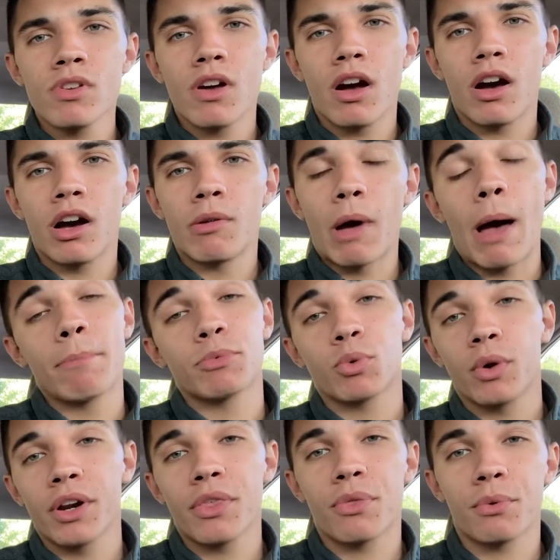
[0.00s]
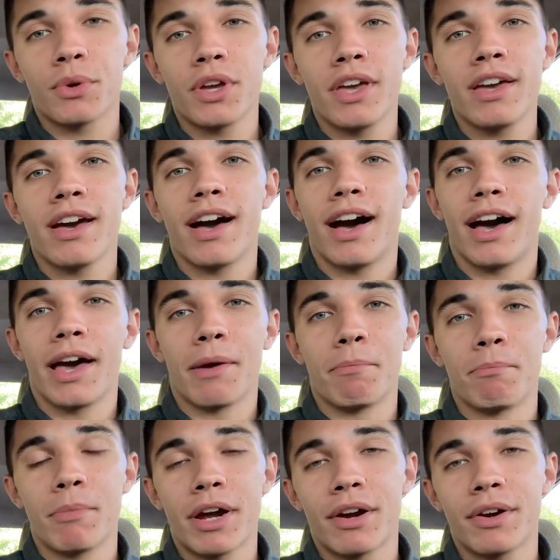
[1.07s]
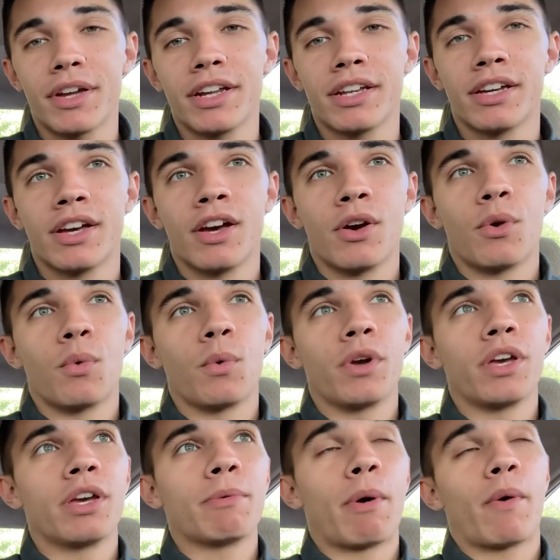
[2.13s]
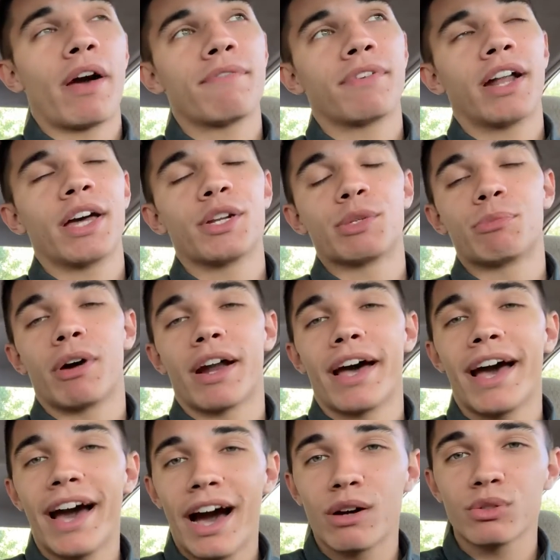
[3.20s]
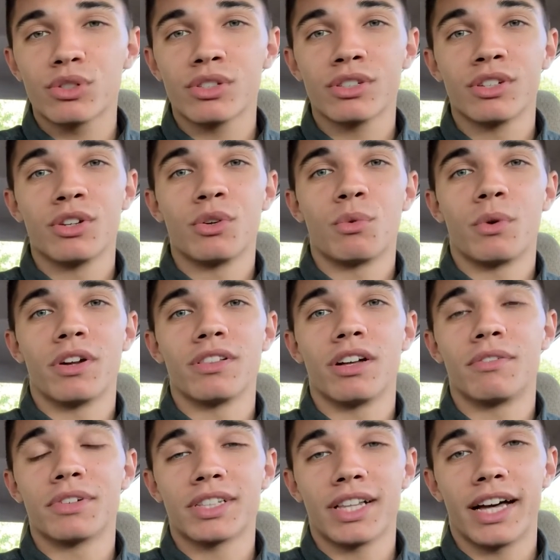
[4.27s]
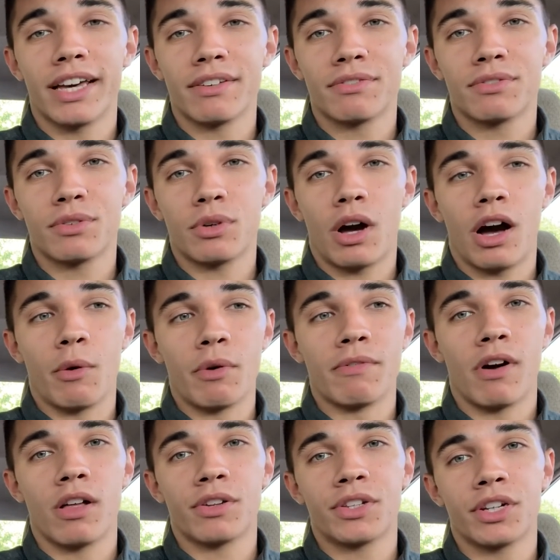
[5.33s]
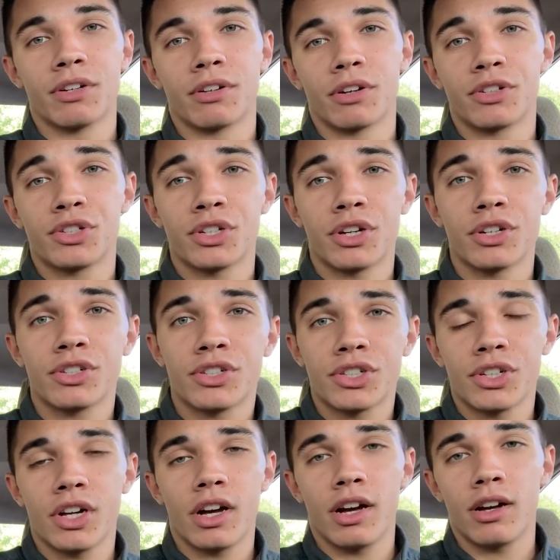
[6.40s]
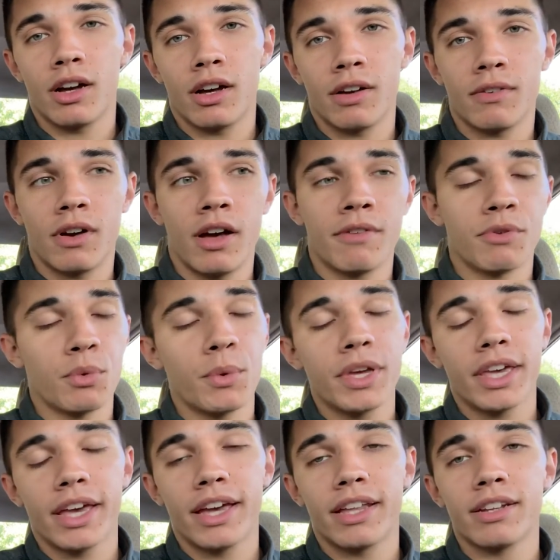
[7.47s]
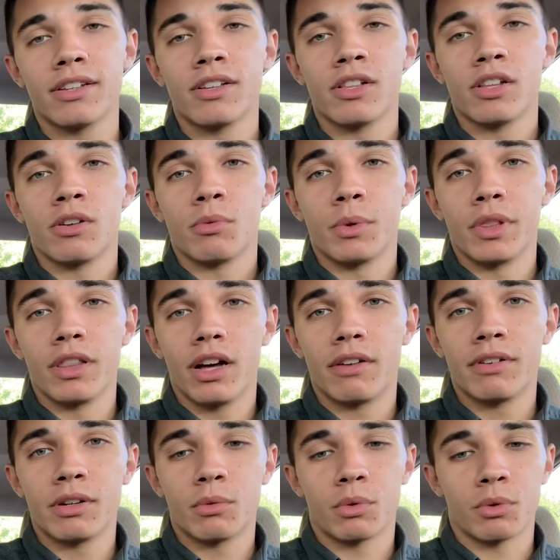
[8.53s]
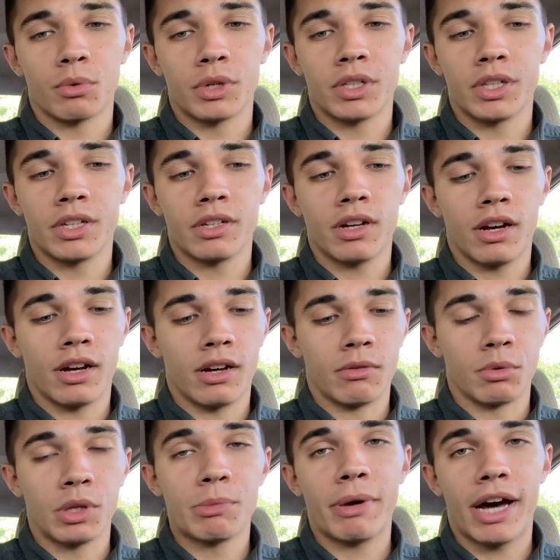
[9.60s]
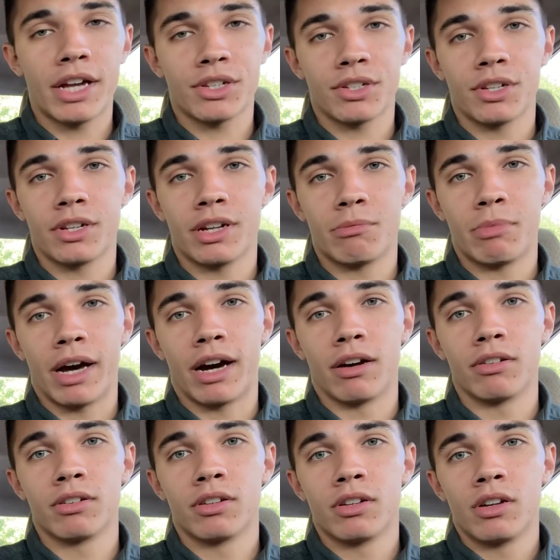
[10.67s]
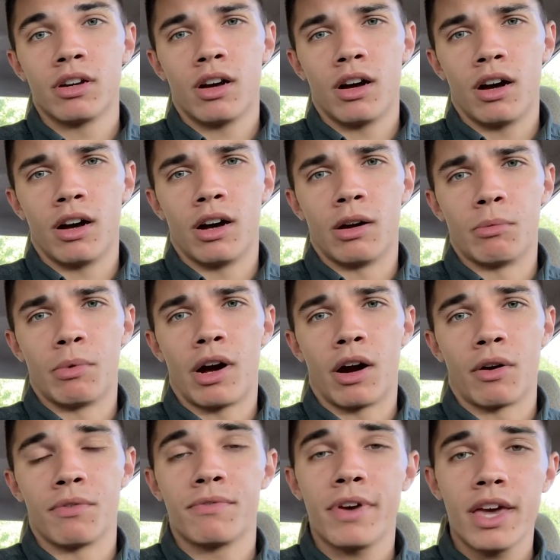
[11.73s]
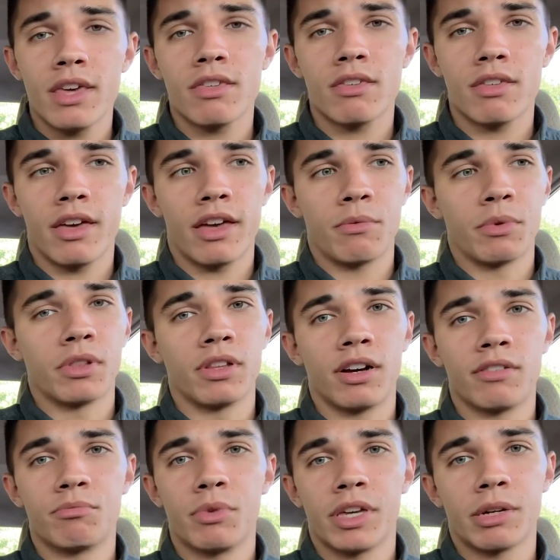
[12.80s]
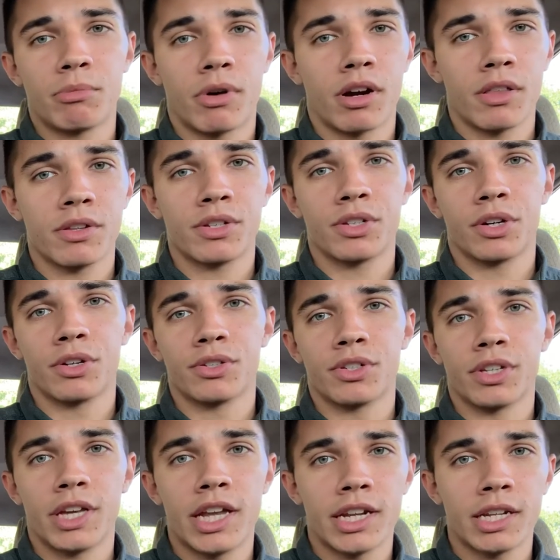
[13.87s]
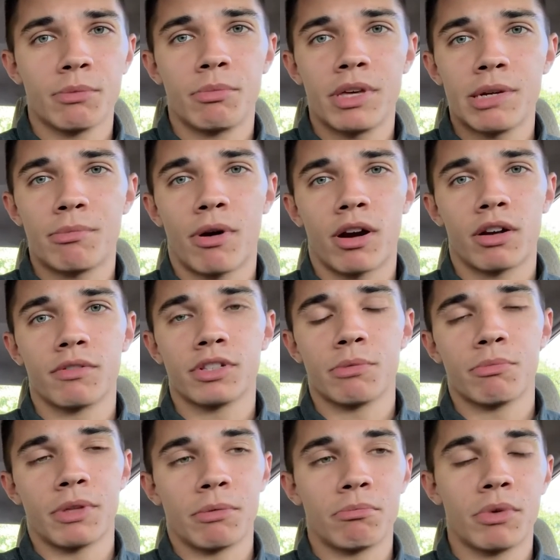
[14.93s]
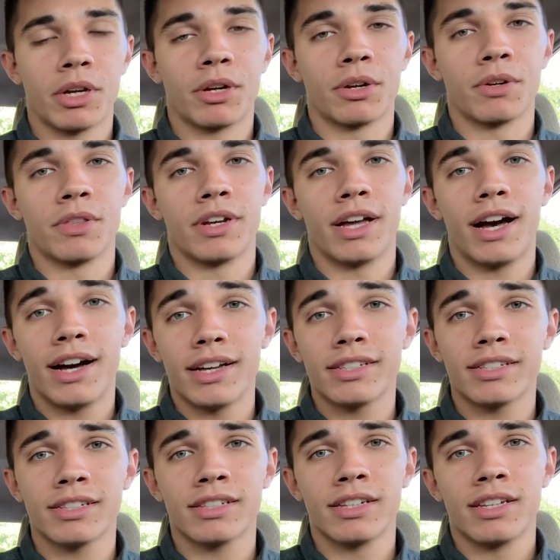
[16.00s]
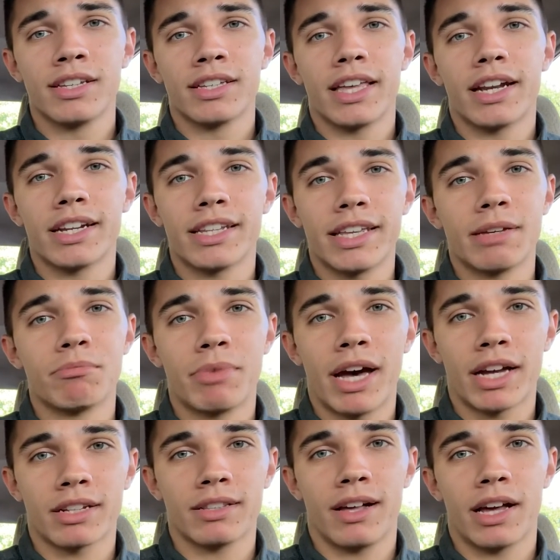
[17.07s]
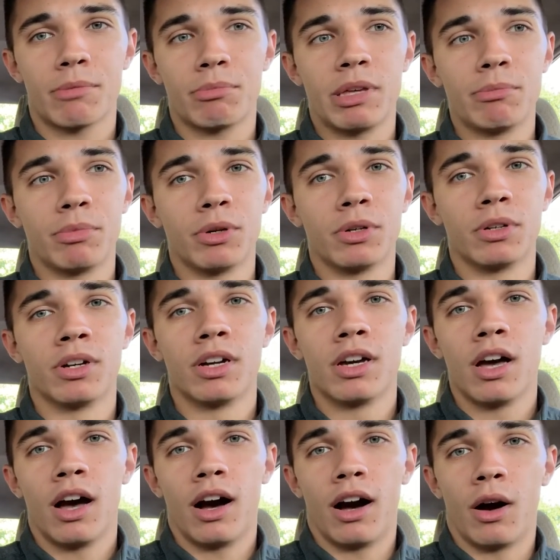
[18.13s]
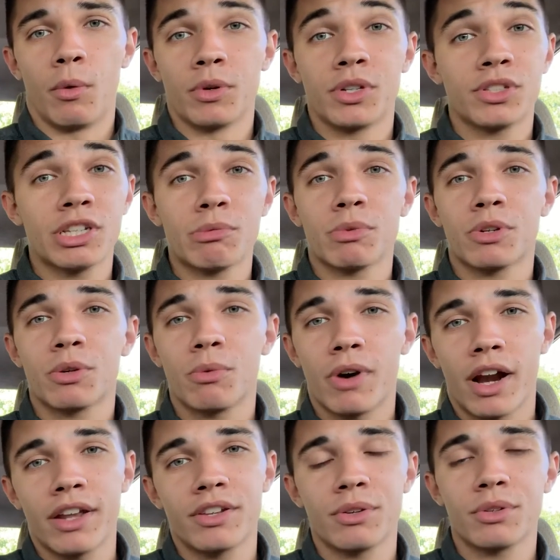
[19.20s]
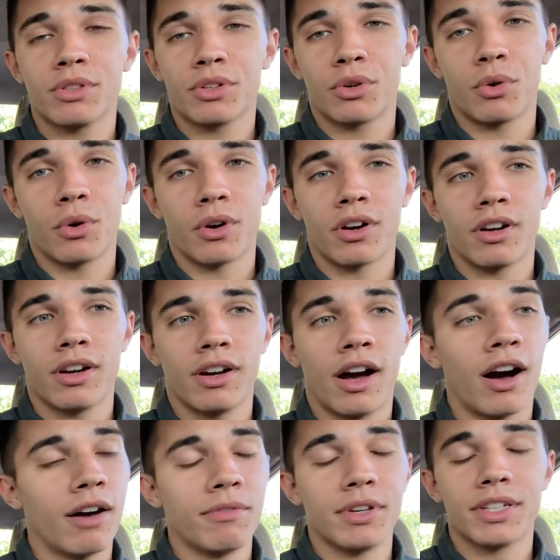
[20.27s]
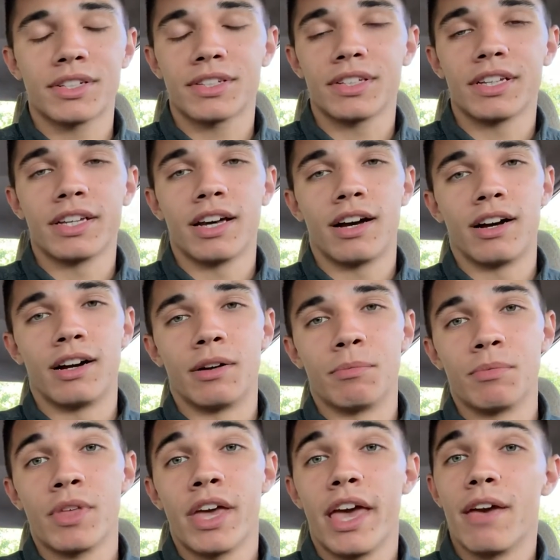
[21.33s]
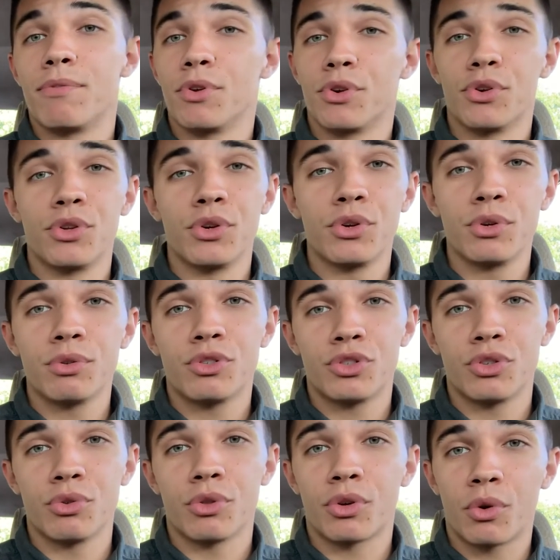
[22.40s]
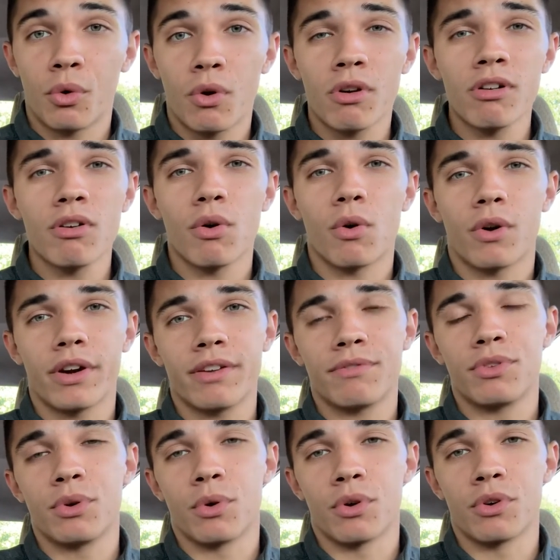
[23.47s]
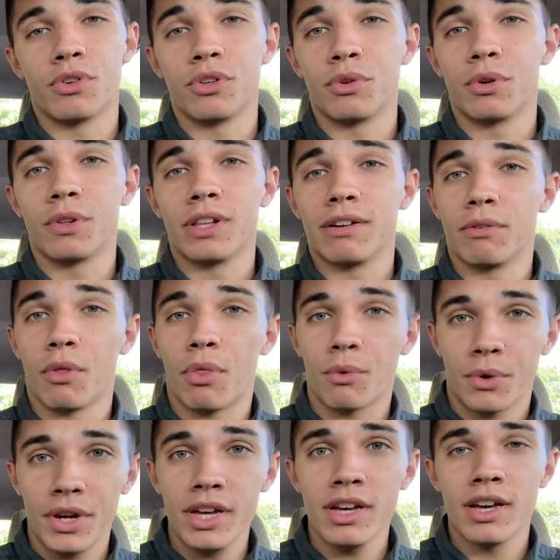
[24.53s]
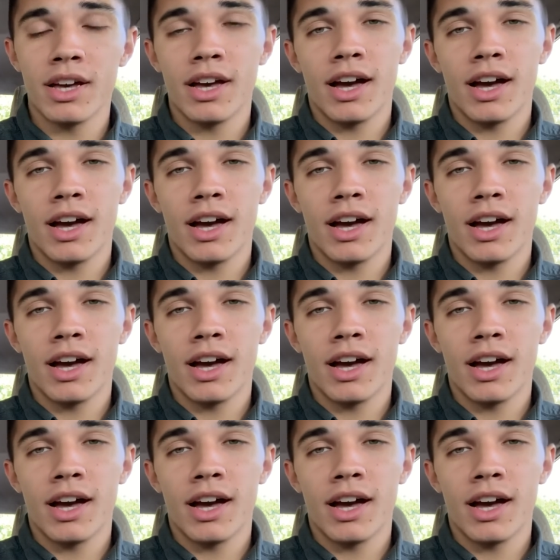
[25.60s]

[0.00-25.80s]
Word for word: Um, I'm 23. I am married. We, my wife and I just bought a house. We're loving life. Uh, we volunteer at our church every weekend. We love it. We're really, uh, really passionate about um, our faith and we love being a part of the church and getting to be a part of something bigger than us, getting to impact a lot of people, uh, which is similar to what I do with the core, obviously. Um, if you're new to the core or if you're new to level three,